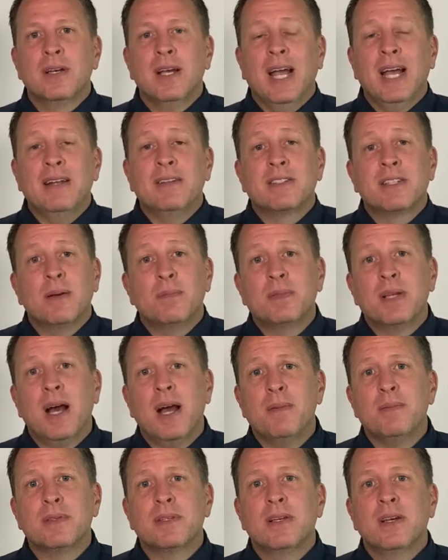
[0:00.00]
And
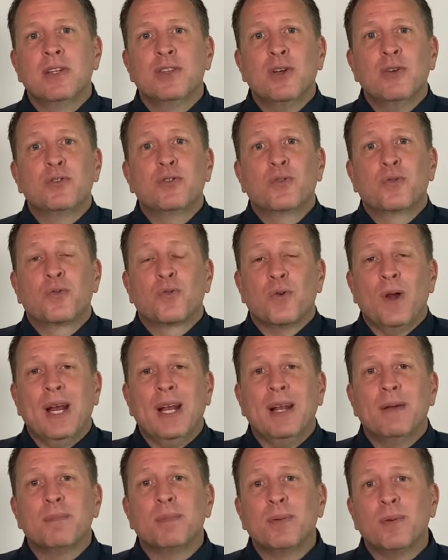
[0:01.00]
sometimes those
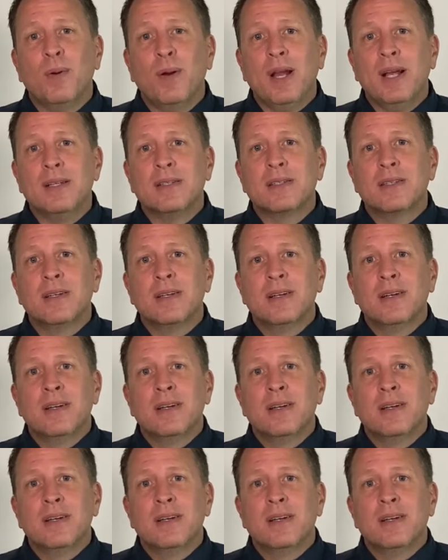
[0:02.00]
great employees,